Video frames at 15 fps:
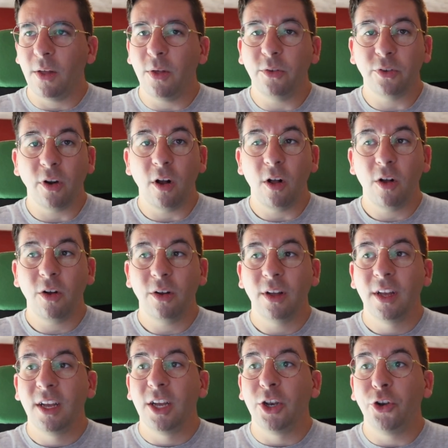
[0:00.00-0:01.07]
And those are
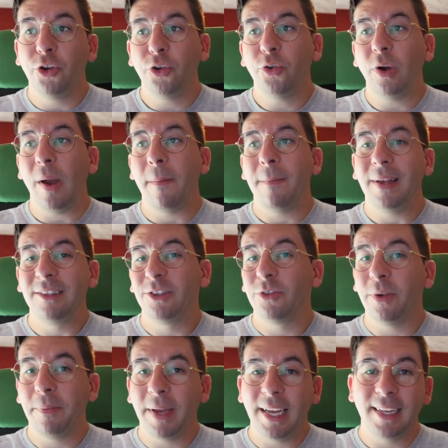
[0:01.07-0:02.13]
all new
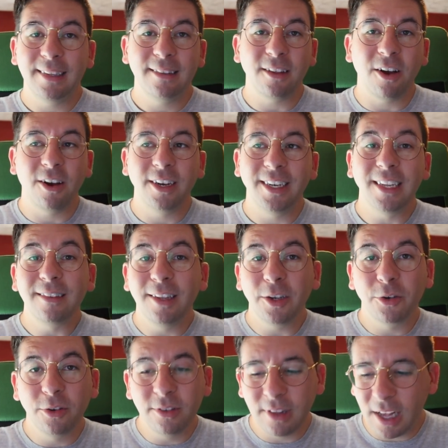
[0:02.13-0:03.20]
mystery pins on Disney
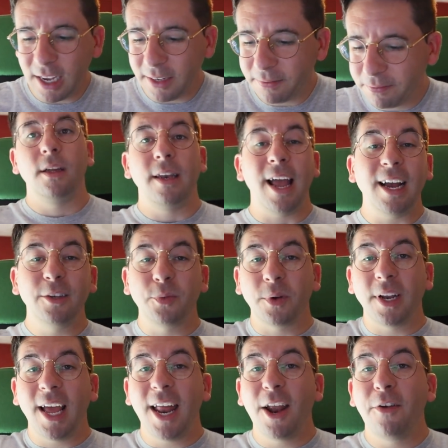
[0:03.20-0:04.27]
Cruise Line. Next, we're
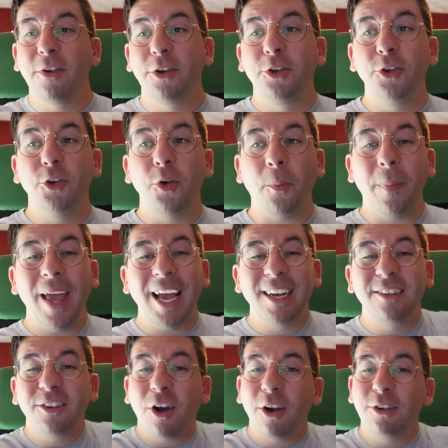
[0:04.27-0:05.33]
going to head over to
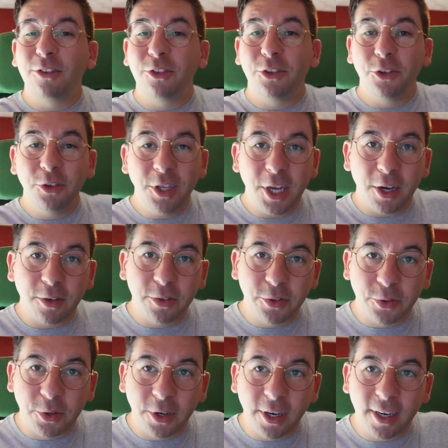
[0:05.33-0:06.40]
Pixar Studio
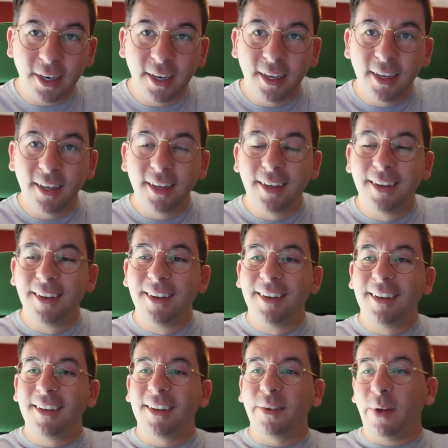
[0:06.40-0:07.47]
Store.
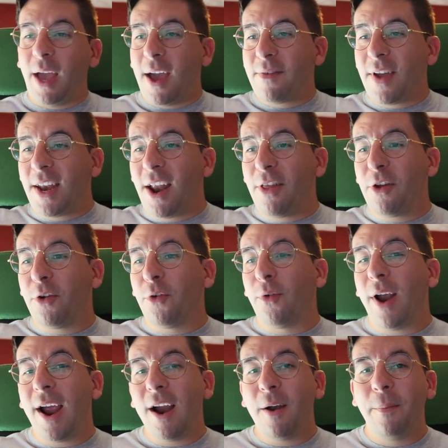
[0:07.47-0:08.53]
We have another
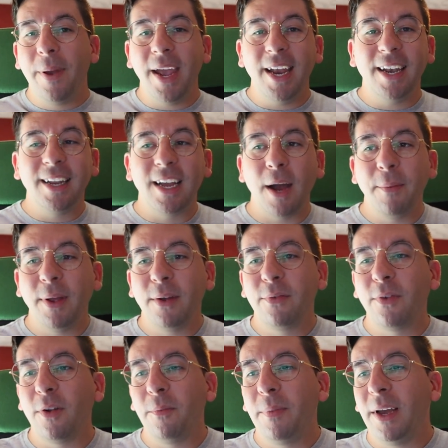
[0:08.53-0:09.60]
rare pin coming
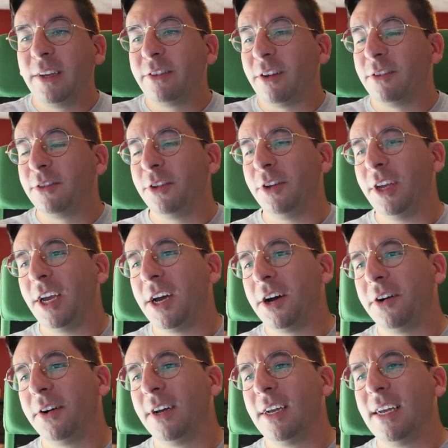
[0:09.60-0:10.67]
from Pixar
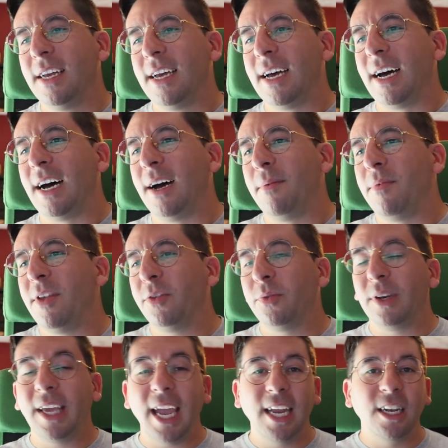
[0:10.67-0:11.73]
Studio. Um, this
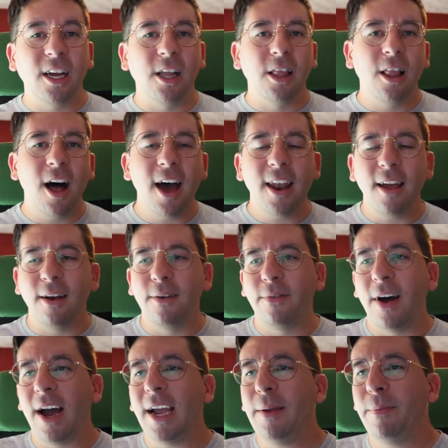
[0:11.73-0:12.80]
one gained a lot of
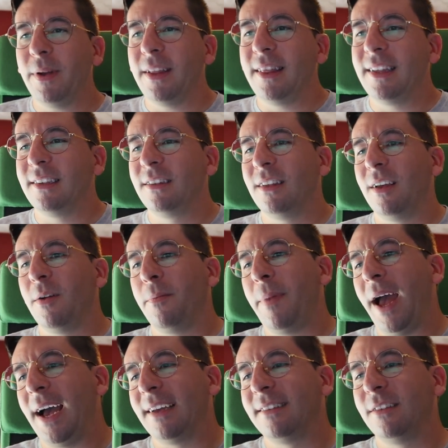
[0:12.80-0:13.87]
hype this
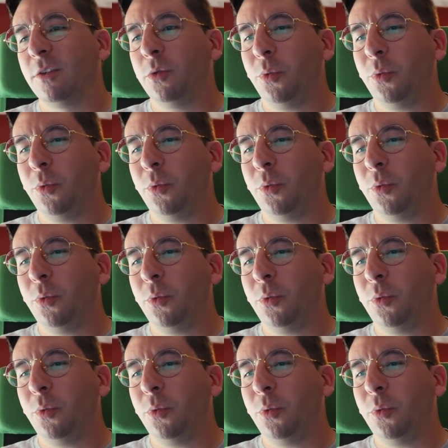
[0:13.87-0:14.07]
past